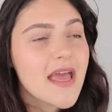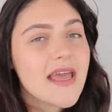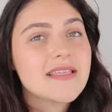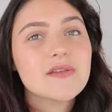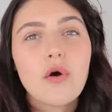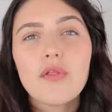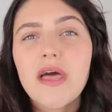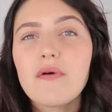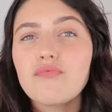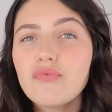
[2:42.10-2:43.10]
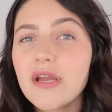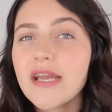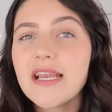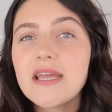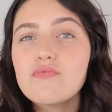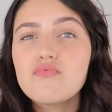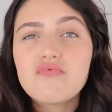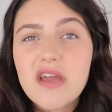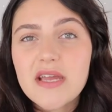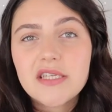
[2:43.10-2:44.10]
It's got that really
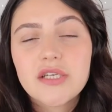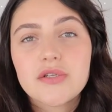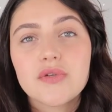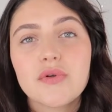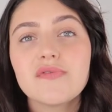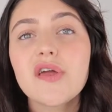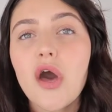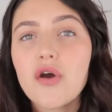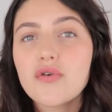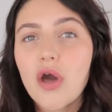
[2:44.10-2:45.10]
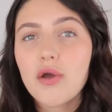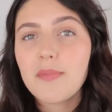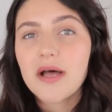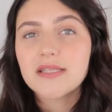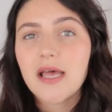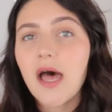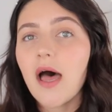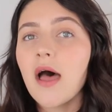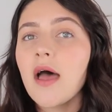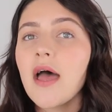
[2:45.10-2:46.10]
rich sort of cocoa
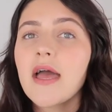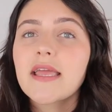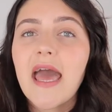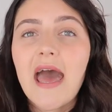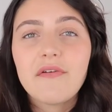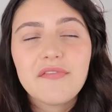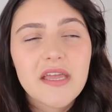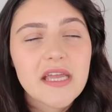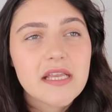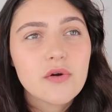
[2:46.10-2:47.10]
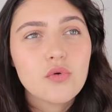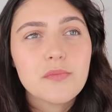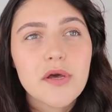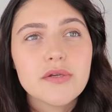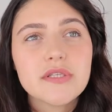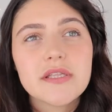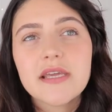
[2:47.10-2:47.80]
butter, caffeine almost.